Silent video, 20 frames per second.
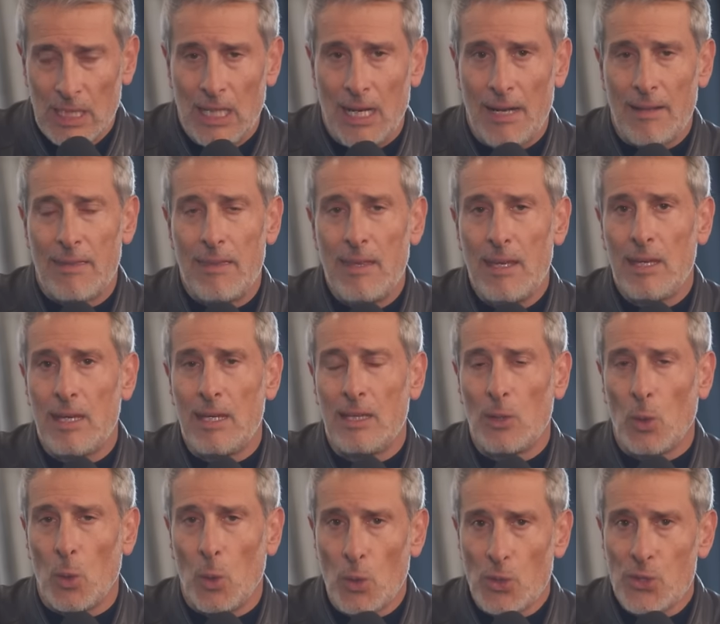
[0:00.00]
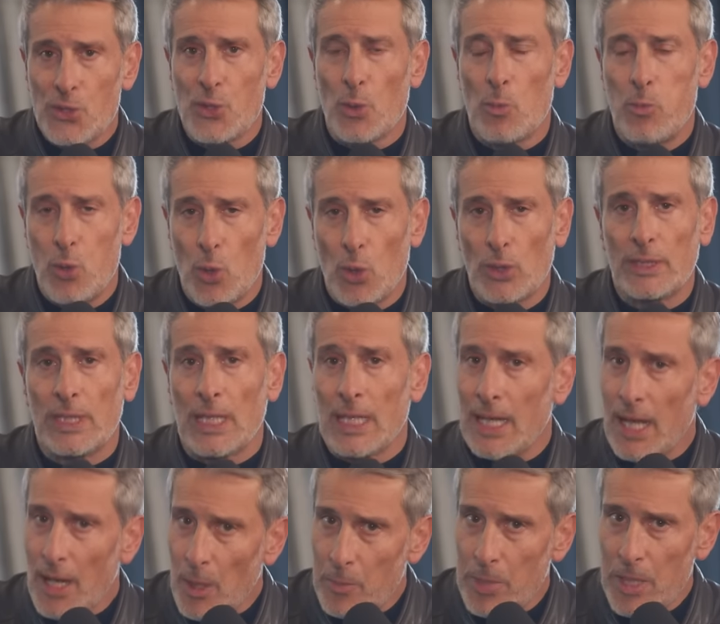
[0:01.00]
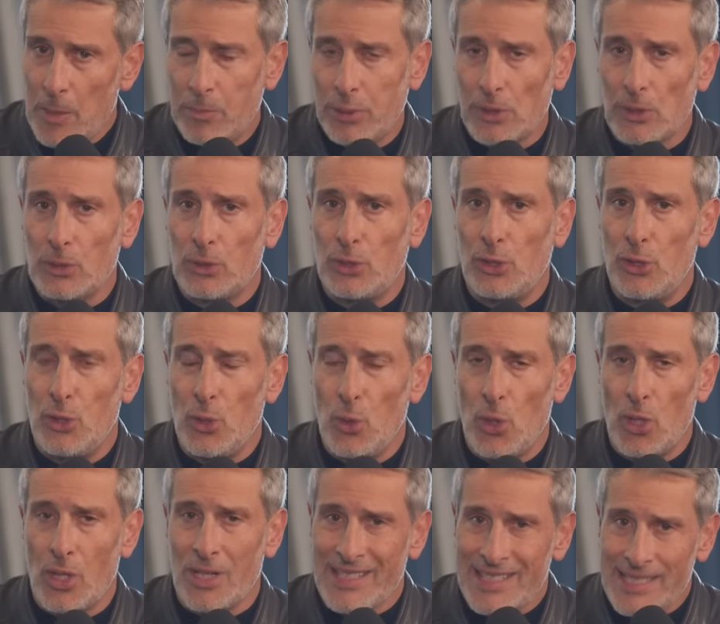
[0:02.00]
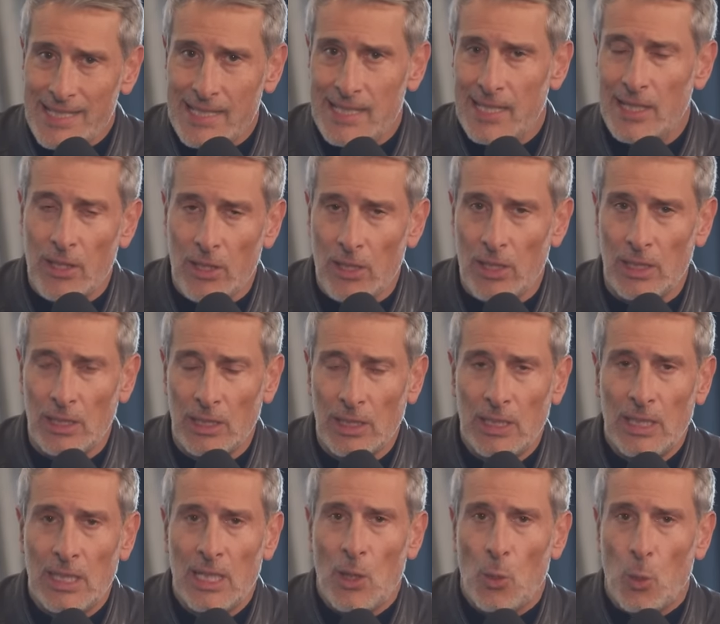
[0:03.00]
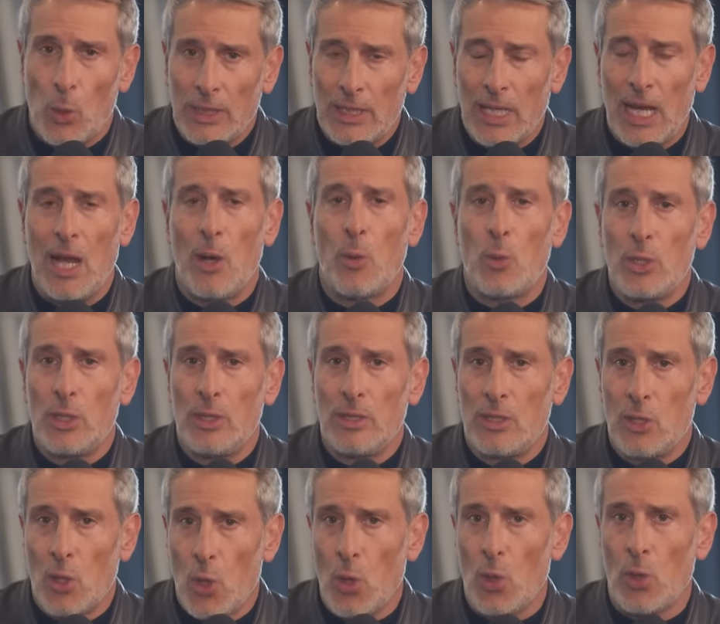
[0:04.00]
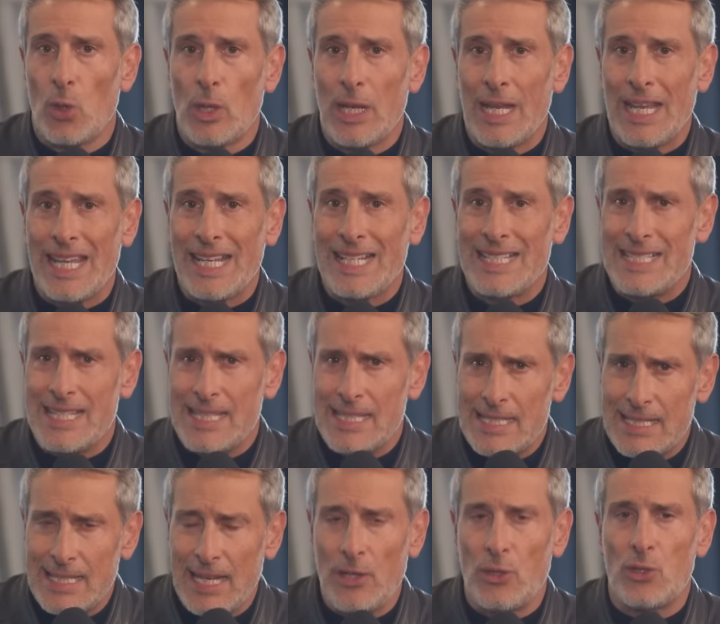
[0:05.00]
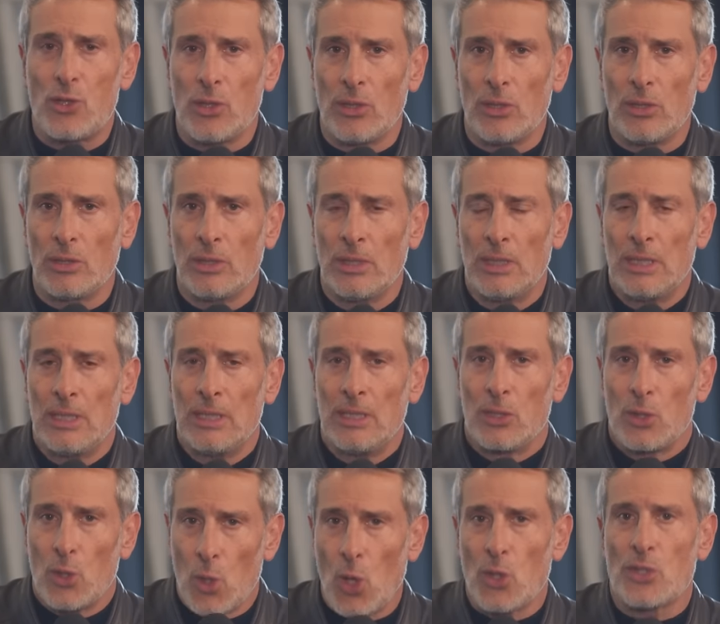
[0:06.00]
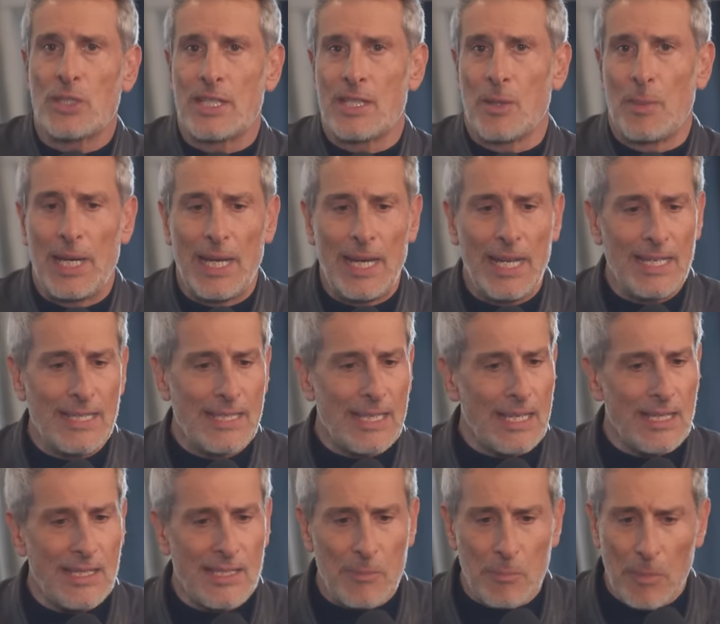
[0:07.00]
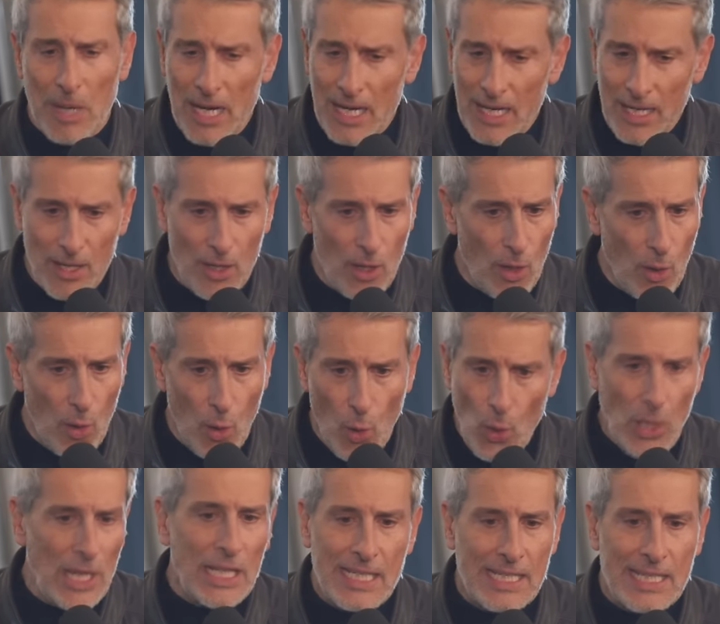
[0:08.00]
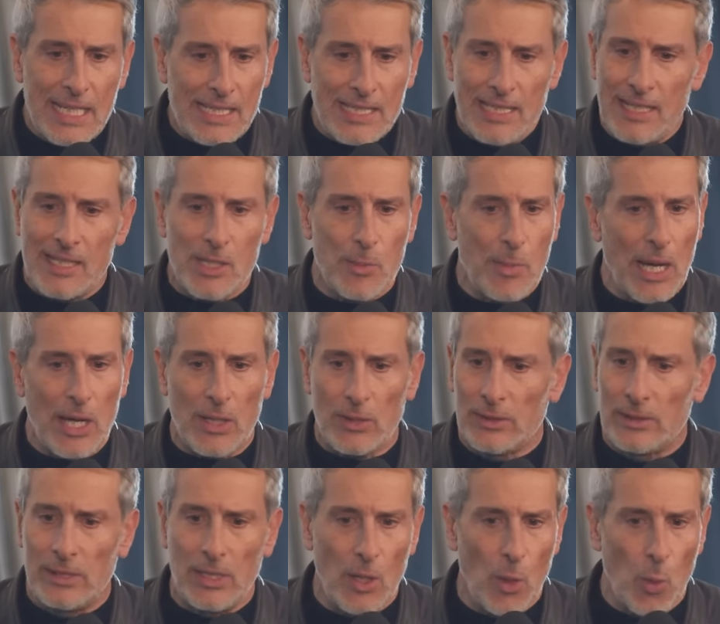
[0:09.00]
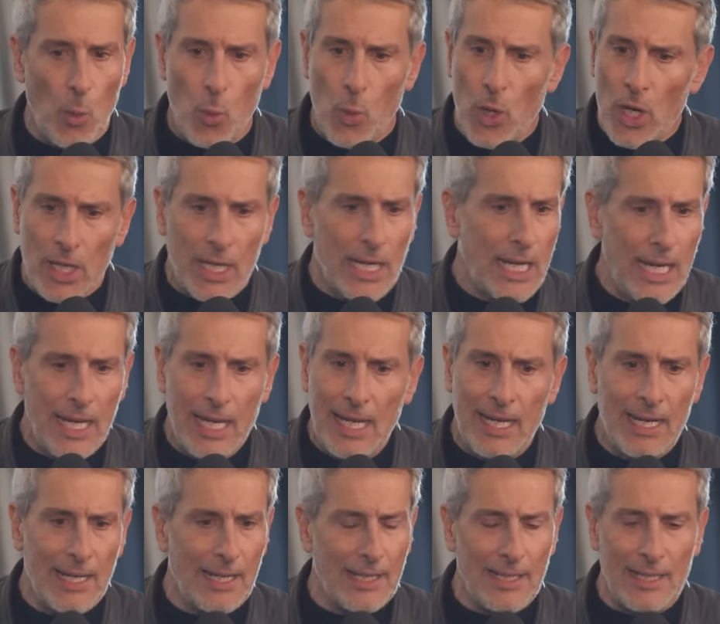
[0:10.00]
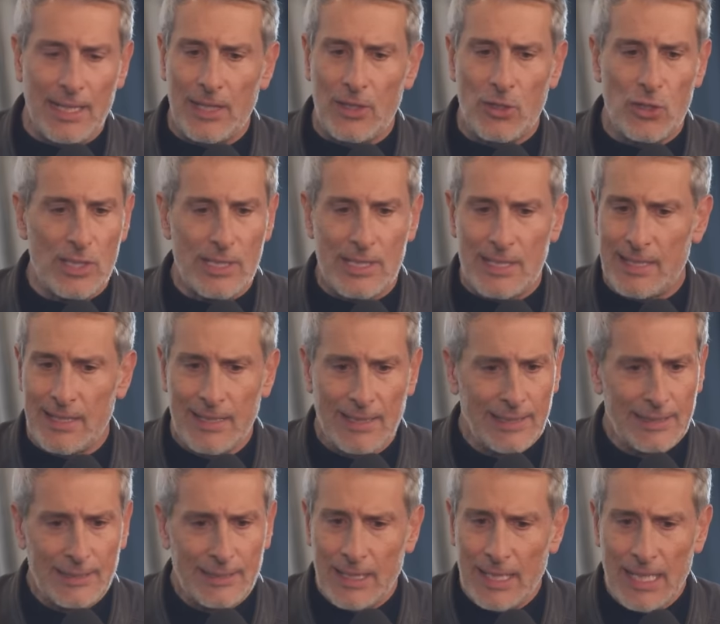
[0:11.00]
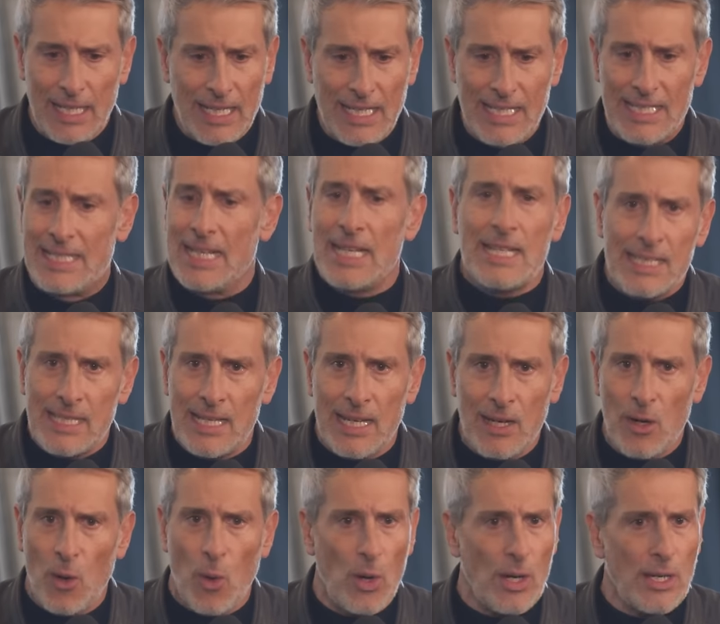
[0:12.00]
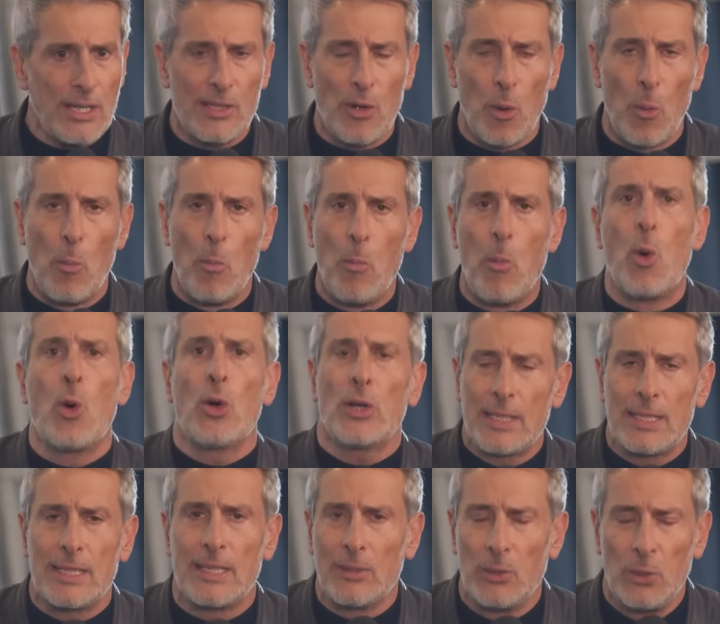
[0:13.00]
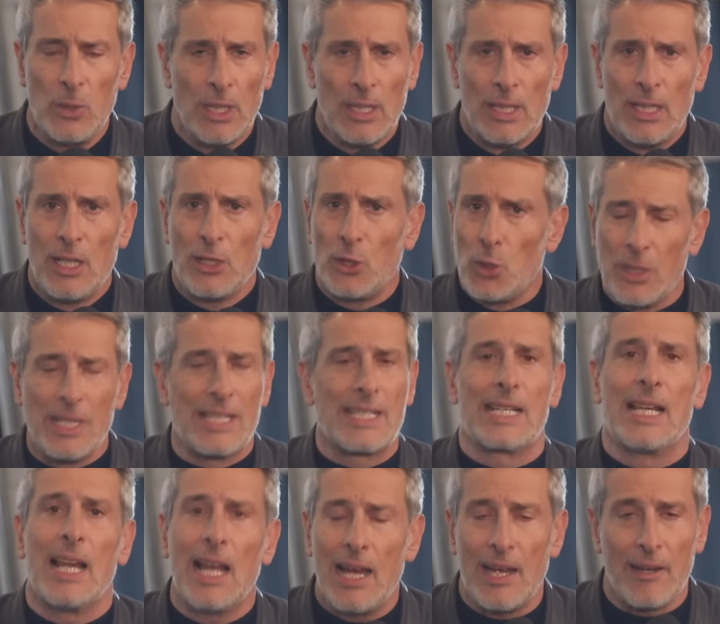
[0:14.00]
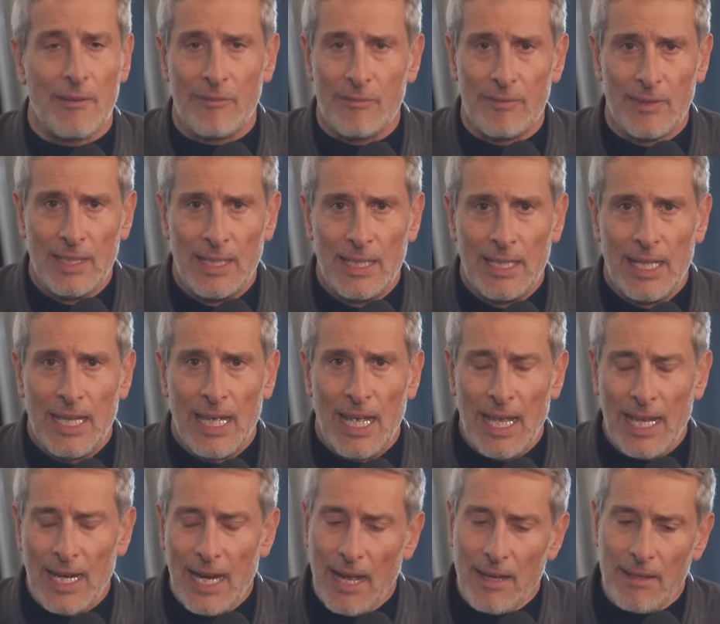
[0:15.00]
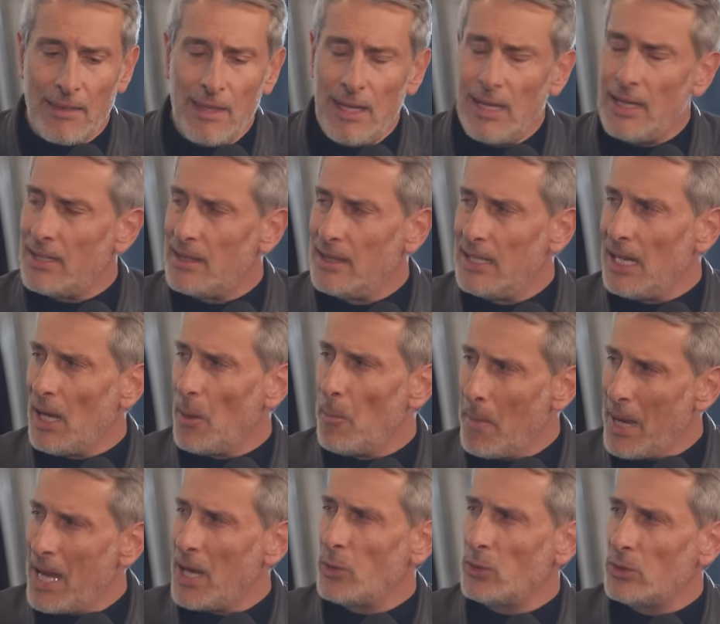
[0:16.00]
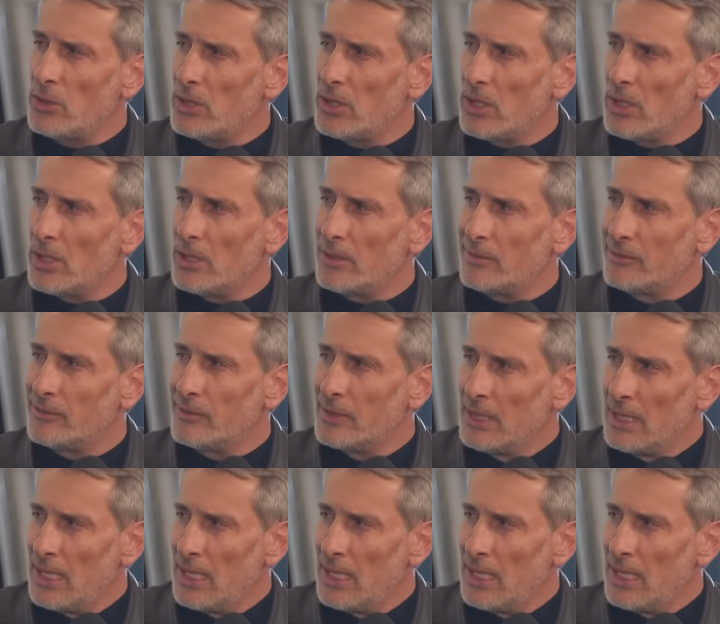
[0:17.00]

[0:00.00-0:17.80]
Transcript: I think it also brought a lot of people to consider what I would call existential causes. I mean, is my all existence about, you know, working and just existing, or is there more to this life? And I think the amount of